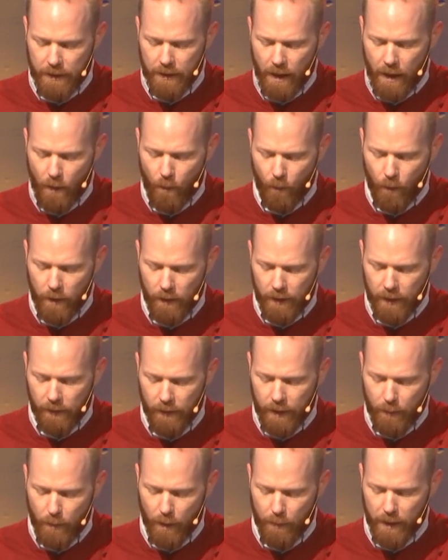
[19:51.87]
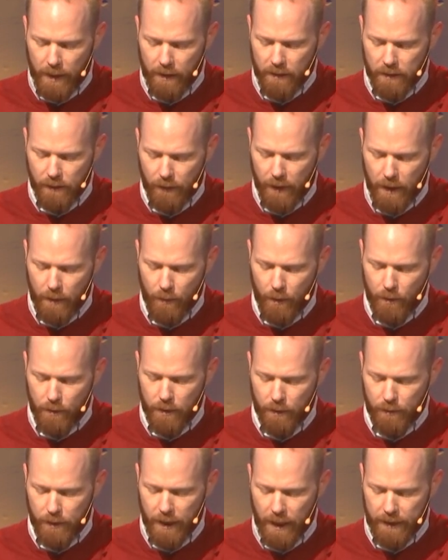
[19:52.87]
not willingly, but because of him who
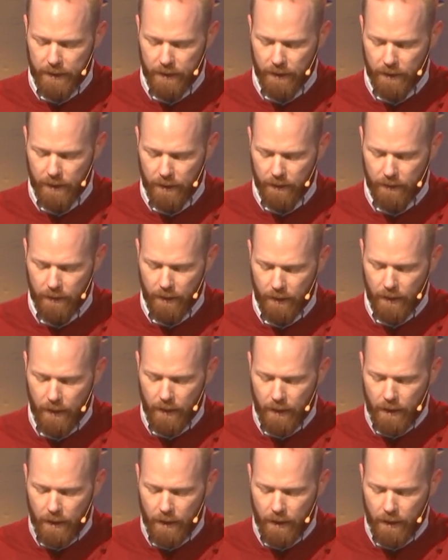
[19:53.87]
subjected it,